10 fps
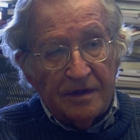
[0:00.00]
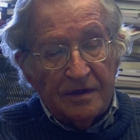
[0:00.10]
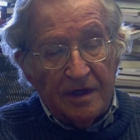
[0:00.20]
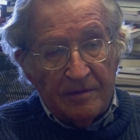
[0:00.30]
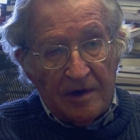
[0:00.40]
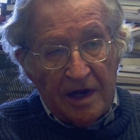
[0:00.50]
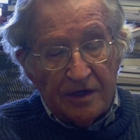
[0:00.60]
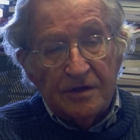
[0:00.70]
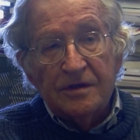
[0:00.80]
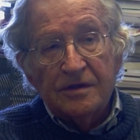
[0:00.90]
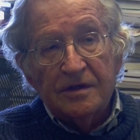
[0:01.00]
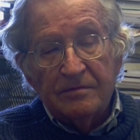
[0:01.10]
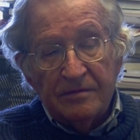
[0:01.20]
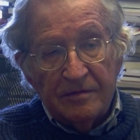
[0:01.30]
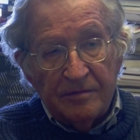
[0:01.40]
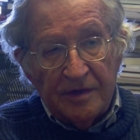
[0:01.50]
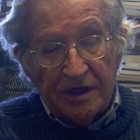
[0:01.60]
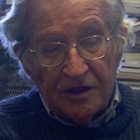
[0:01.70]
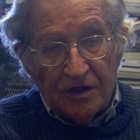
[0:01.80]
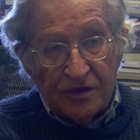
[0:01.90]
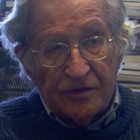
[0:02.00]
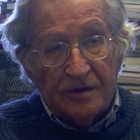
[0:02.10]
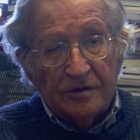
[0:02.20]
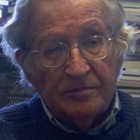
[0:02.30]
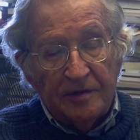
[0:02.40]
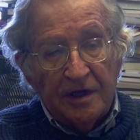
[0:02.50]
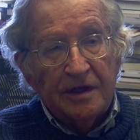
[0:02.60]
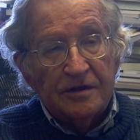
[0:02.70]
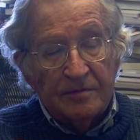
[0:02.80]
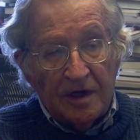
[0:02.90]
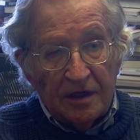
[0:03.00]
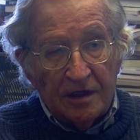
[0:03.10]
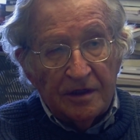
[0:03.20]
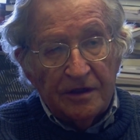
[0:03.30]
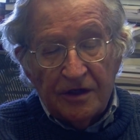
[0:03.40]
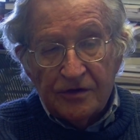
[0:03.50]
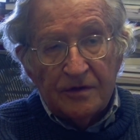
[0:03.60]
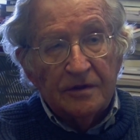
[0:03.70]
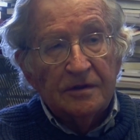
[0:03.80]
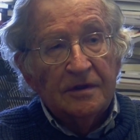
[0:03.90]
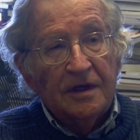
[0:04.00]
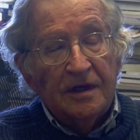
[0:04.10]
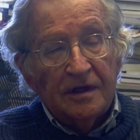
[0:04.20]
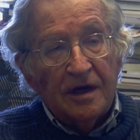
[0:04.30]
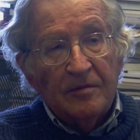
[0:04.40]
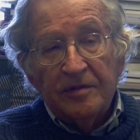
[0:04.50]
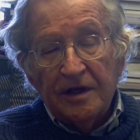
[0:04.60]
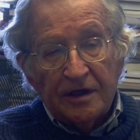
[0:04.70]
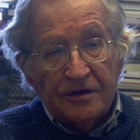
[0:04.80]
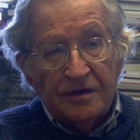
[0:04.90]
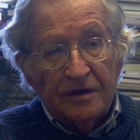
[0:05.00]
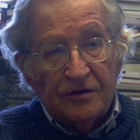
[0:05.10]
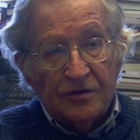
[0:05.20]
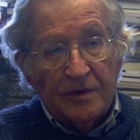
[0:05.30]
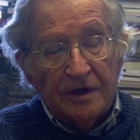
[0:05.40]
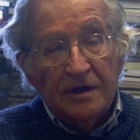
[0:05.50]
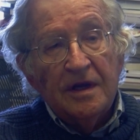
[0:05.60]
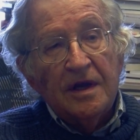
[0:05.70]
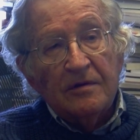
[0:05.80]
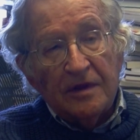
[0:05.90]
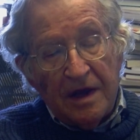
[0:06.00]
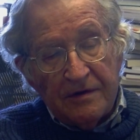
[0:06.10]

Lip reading: labor actions at big industrial plants, Mahala Industrial Complex and elsewhere. Well, that